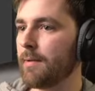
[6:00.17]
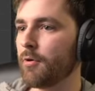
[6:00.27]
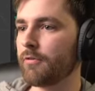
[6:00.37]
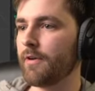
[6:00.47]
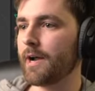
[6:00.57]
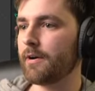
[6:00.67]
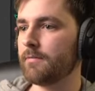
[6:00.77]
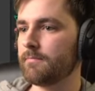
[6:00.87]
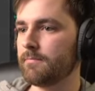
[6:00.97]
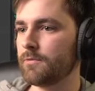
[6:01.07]
modifier
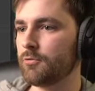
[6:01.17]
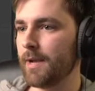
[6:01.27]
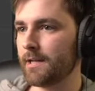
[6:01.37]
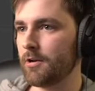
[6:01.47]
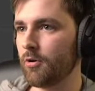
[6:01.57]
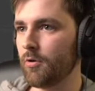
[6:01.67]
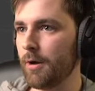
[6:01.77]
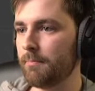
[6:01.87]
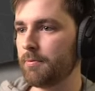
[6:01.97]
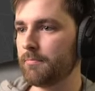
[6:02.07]
to make it go
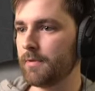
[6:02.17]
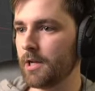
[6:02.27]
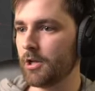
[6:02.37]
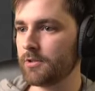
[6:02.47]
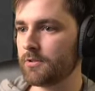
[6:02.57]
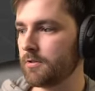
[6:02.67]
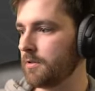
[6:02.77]
up a lot.